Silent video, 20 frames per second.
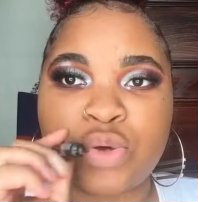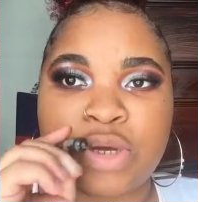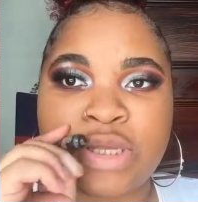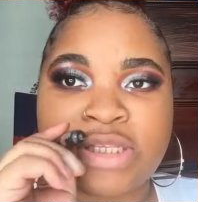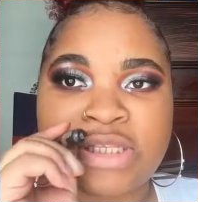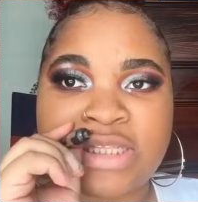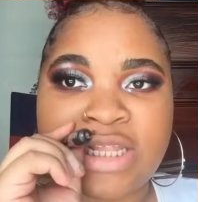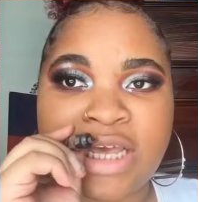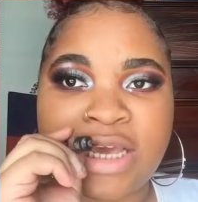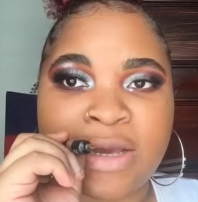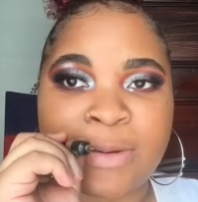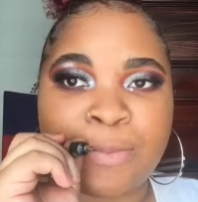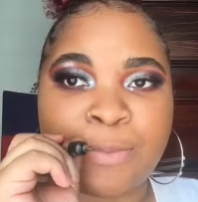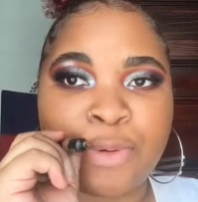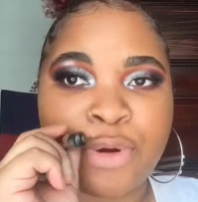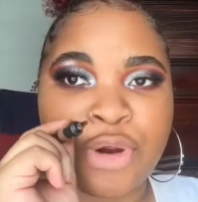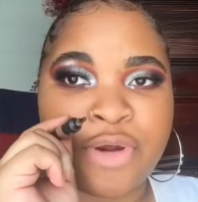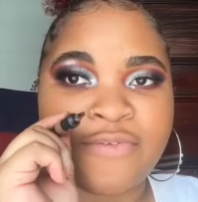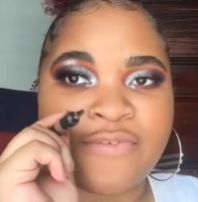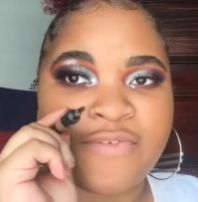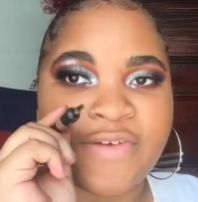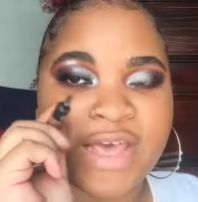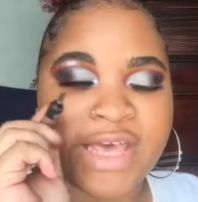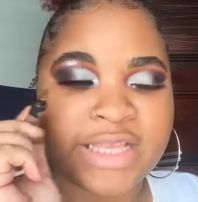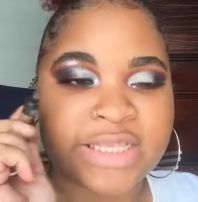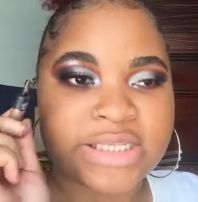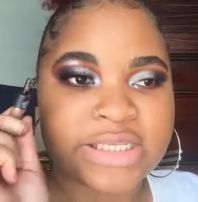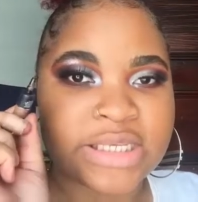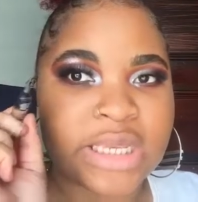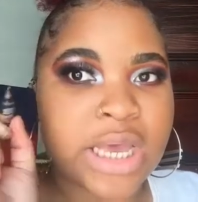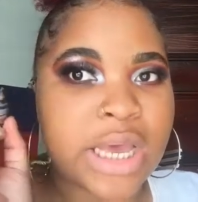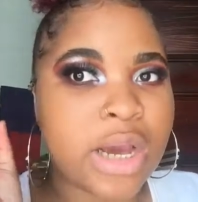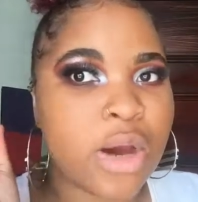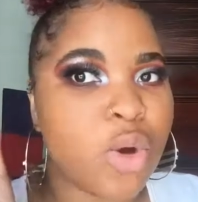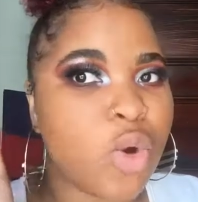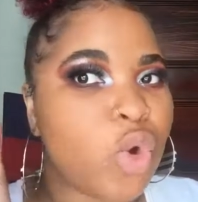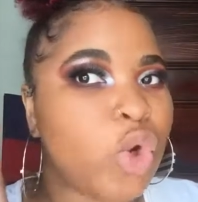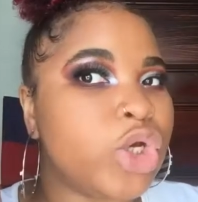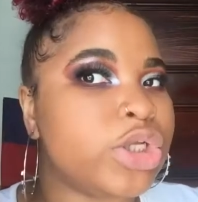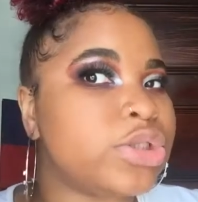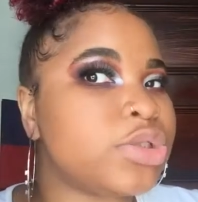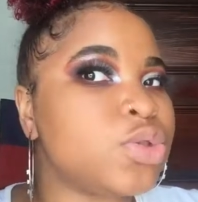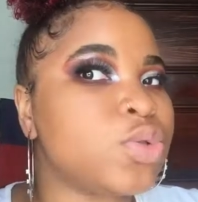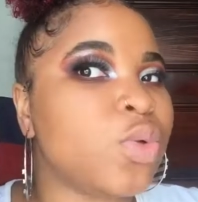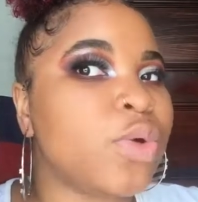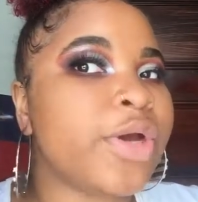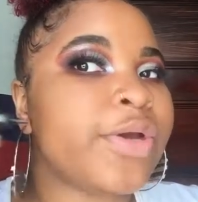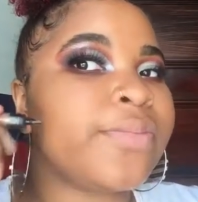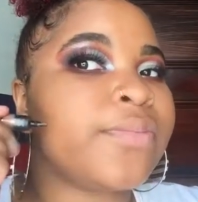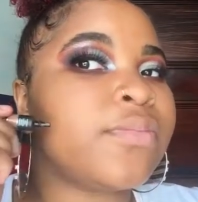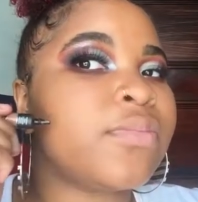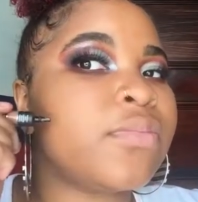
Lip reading: it's like a perfect contour.